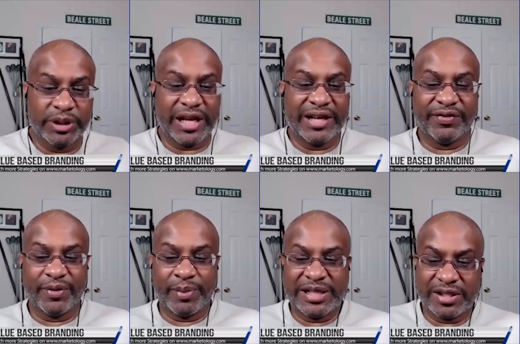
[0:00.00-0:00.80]
that
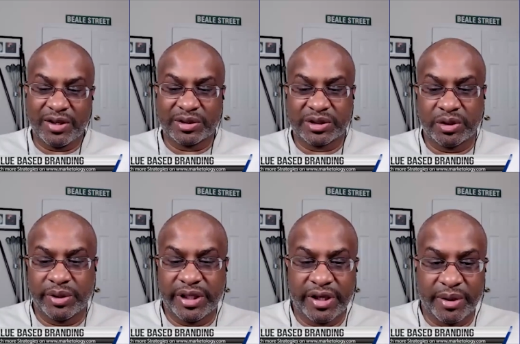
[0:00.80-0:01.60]
information also
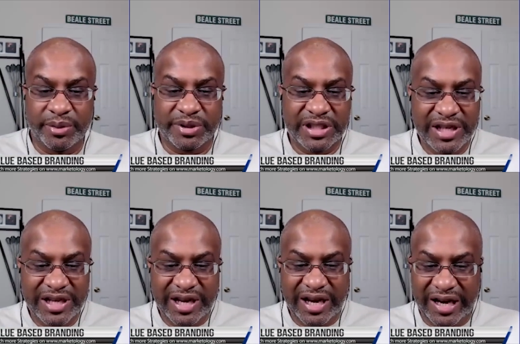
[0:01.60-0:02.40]
in the notes,
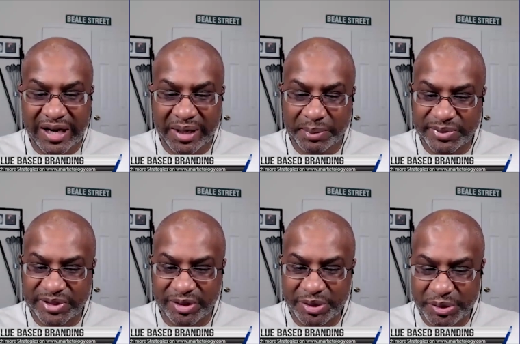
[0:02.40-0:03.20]

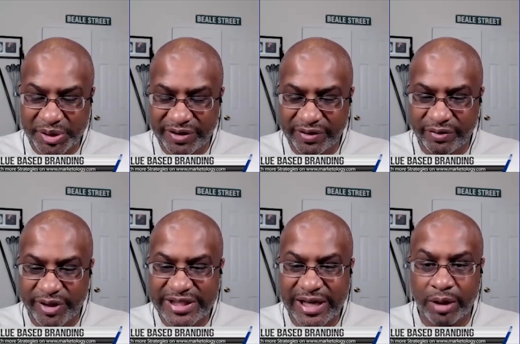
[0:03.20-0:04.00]
so you can
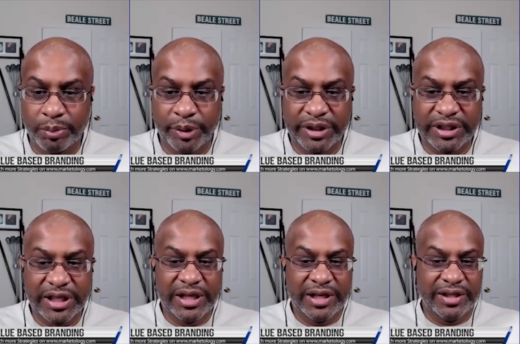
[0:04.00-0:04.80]
reach out. But
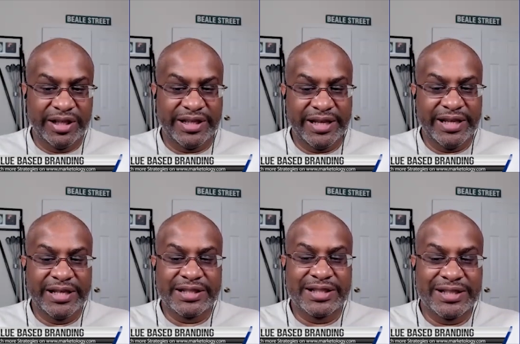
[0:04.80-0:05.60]
the key
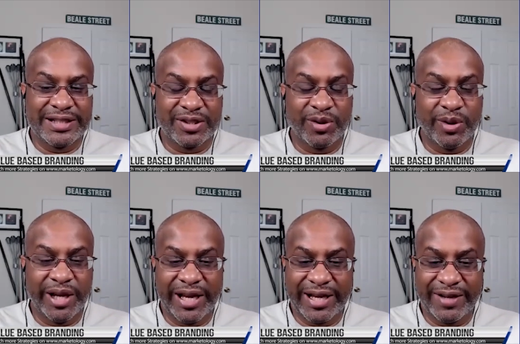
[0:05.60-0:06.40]
is to just go
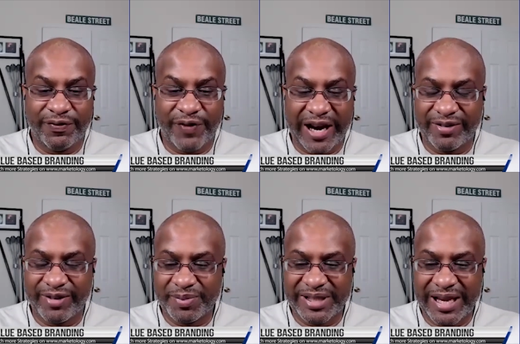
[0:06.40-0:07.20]
ahead, fire
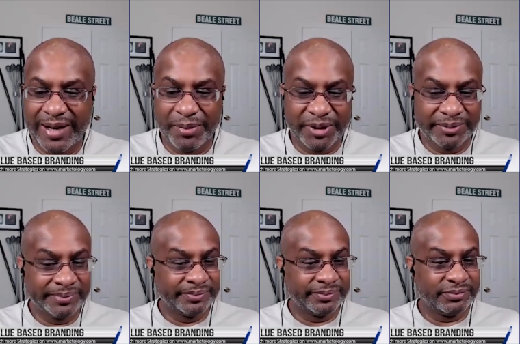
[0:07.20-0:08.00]
up the camera,
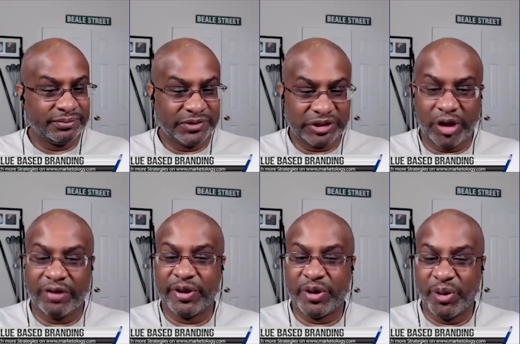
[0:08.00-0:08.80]

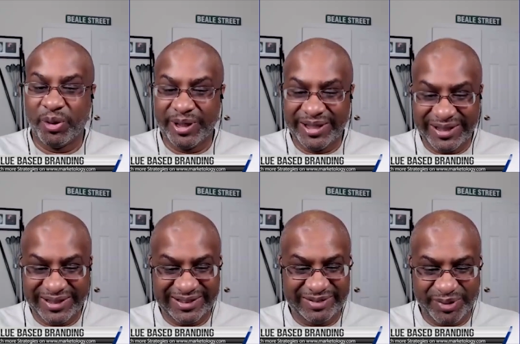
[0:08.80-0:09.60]
start recording,
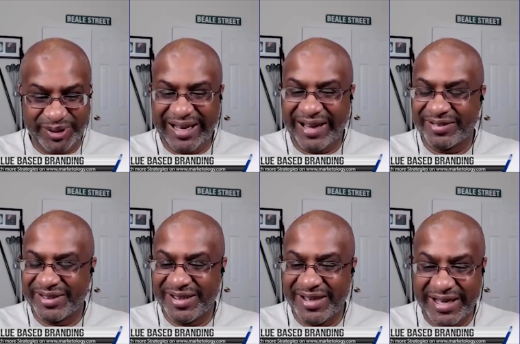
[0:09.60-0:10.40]
put it out
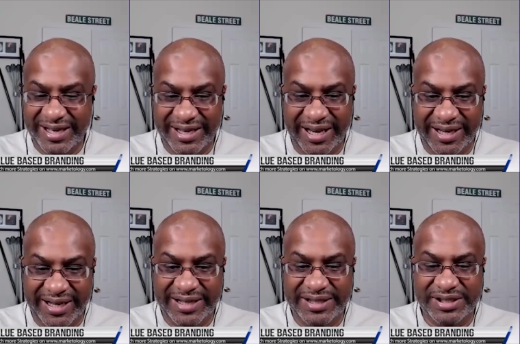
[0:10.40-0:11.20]
there,
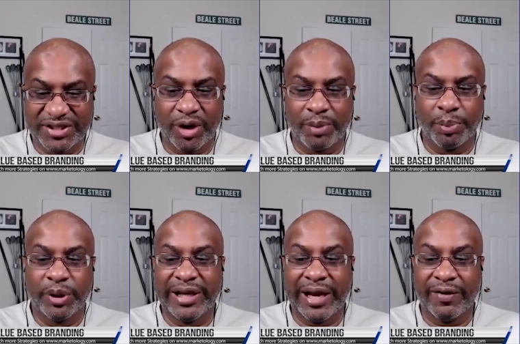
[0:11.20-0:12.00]
and just start
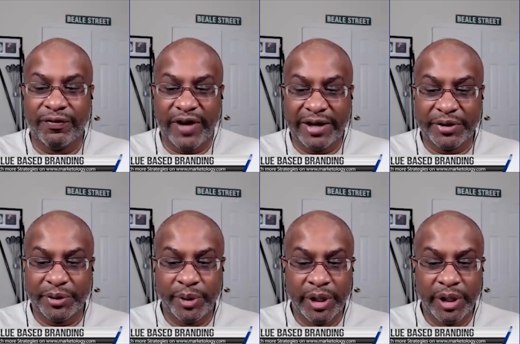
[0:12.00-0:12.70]
putting out value.